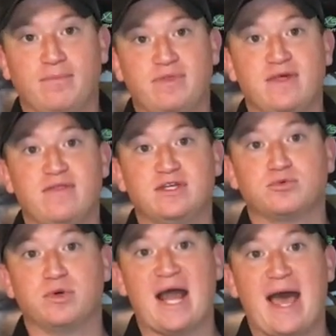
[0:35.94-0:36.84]
Then
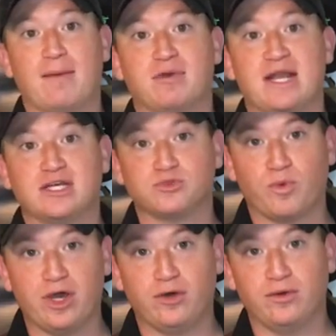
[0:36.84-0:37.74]
this would happen as
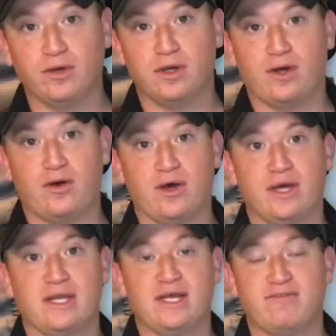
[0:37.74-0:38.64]
well
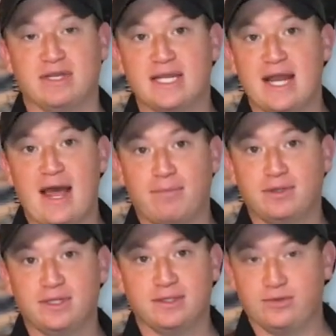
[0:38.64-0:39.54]
on, if it didn't
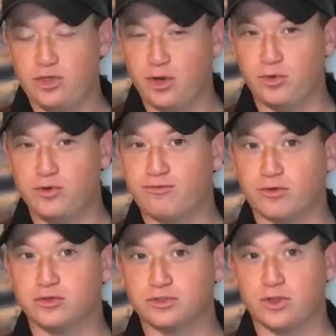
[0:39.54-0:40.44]
happen, when you
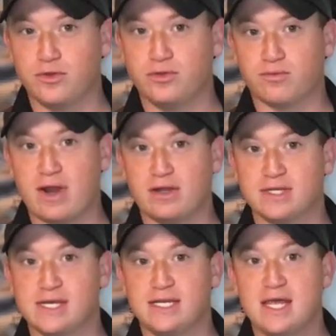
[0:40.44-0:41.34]
first load the round
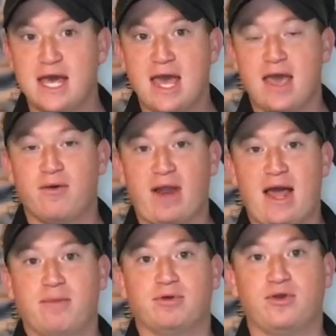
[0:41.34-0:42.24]
in, it would
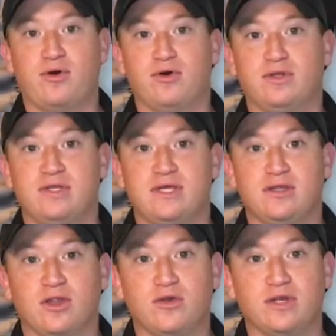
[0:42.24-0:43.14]
happen on the
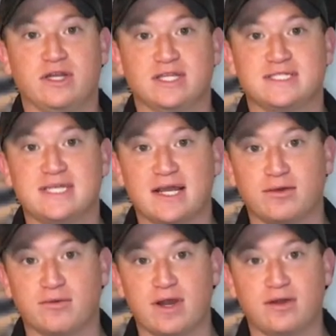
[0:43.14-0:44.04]
loading of the
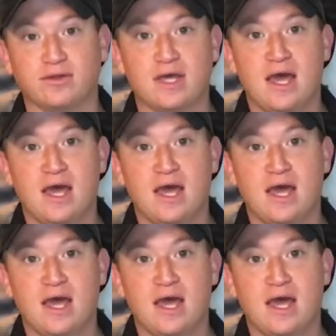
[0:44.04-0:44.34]
second round